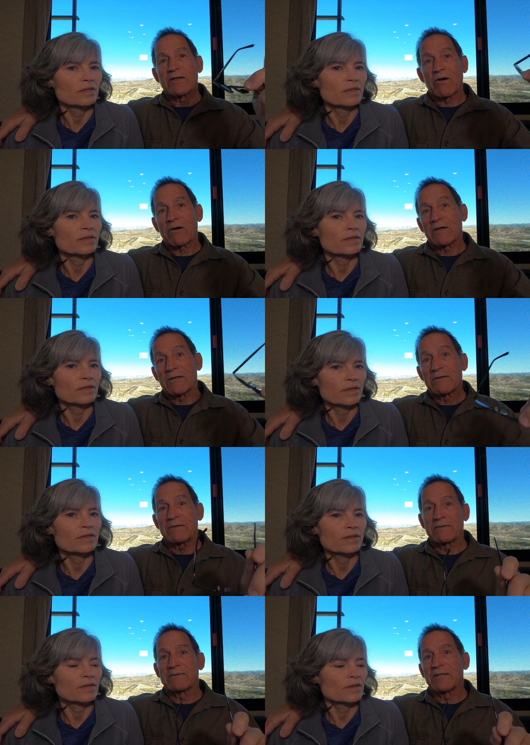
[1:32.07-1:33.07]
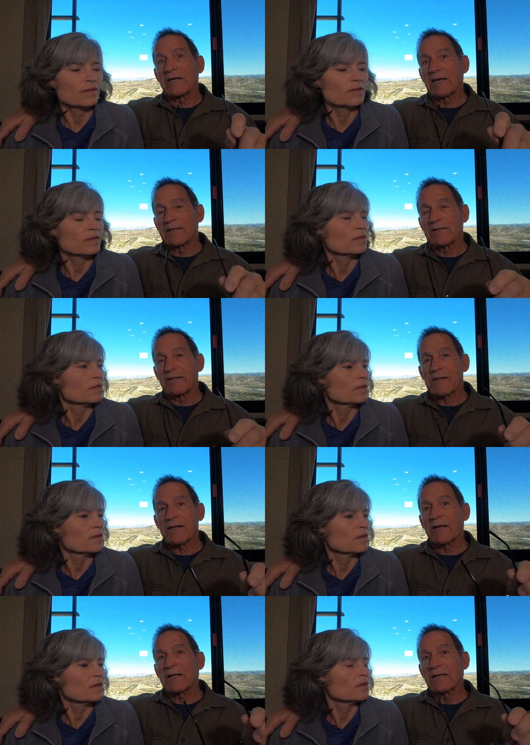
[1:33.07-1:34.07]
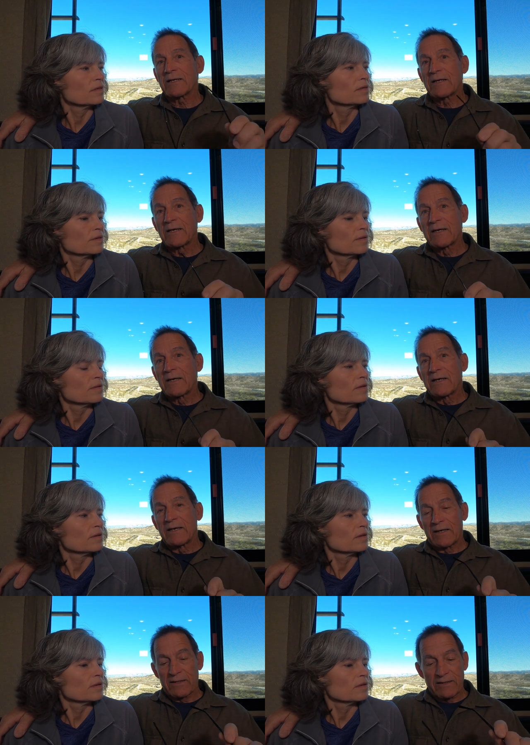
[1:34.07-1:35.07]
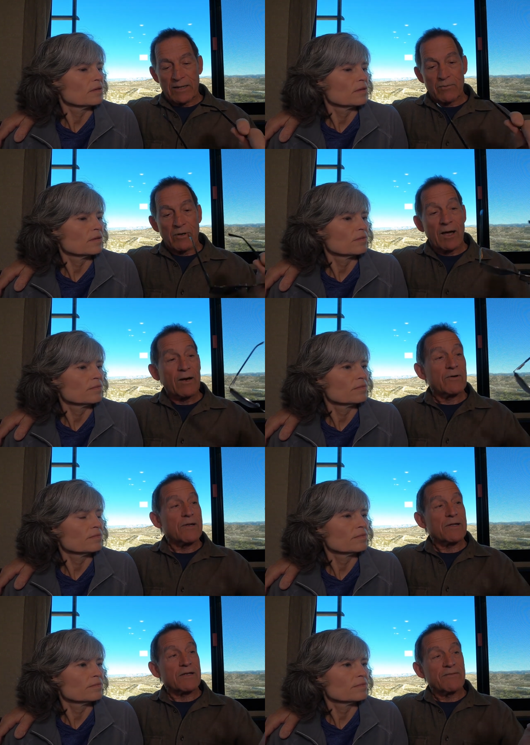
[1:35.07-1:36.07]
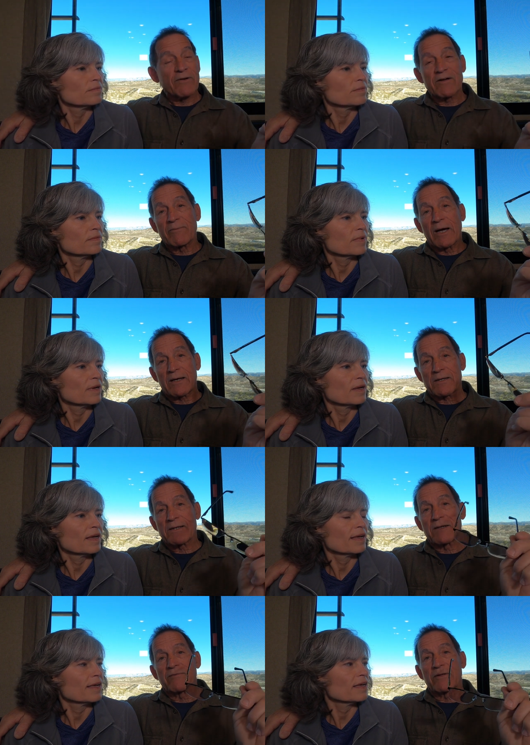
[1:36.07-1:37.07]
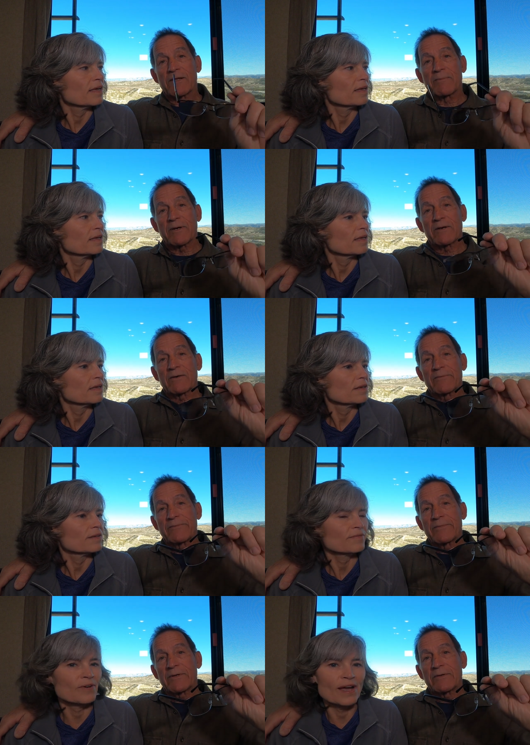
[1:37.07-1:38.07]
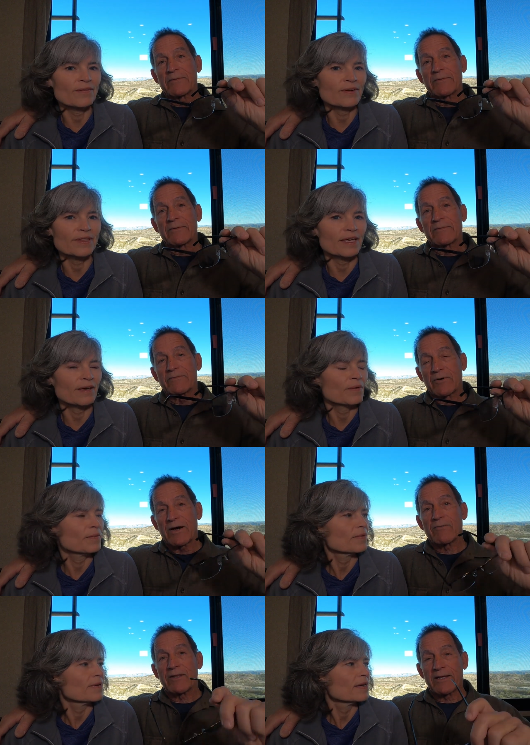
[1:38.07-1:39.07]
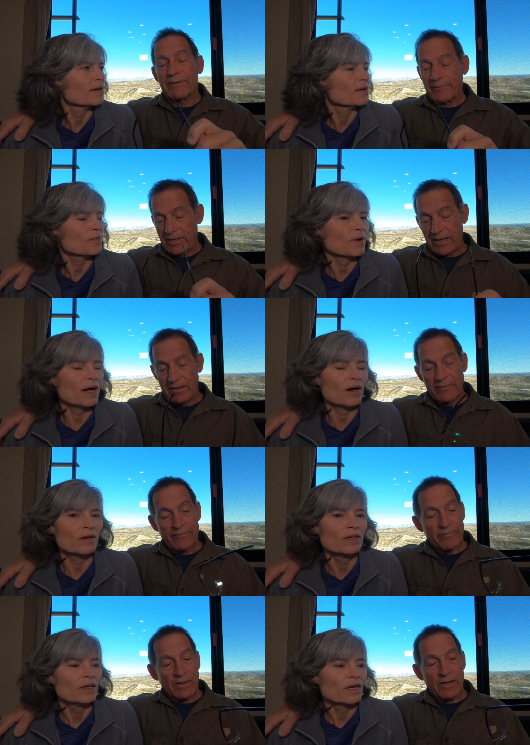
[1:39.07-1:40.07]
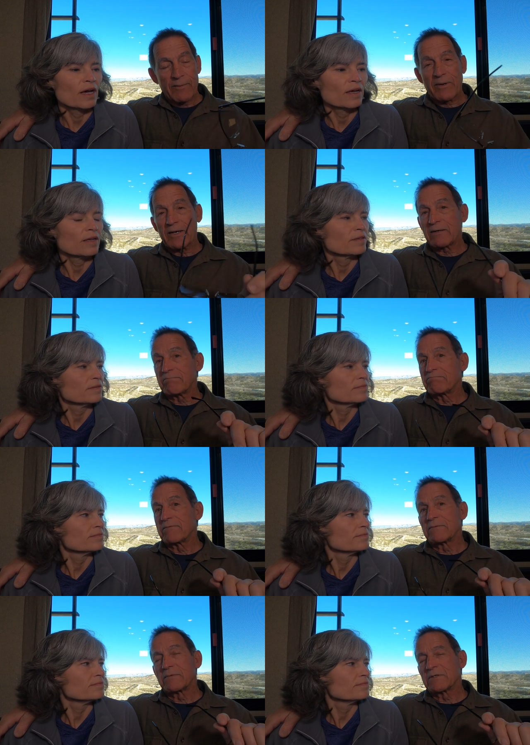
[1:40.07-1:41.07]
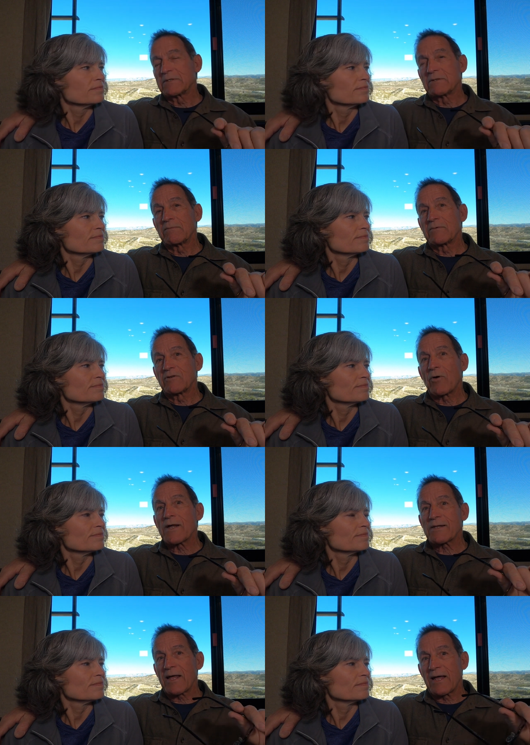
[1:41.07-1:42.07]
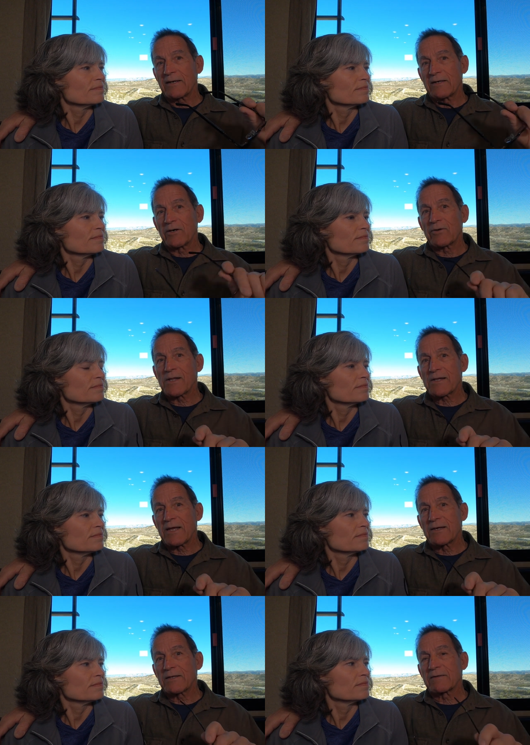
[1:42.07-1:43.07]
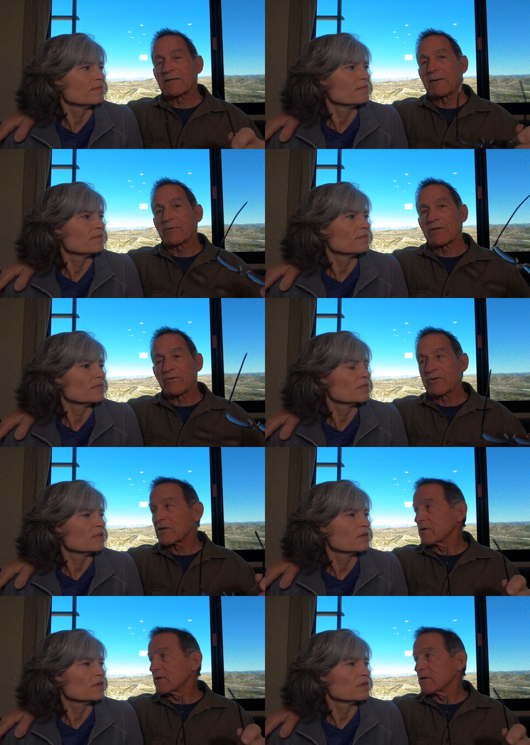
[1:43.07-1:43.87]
Speaker 1: they darken in the, in the sunlight and they were 165 bucks for this pair.
Speaker 2: For so, everything. For
Speaker 1: everything. Yeah. Wow. And I paid twice that here in the states a couple of years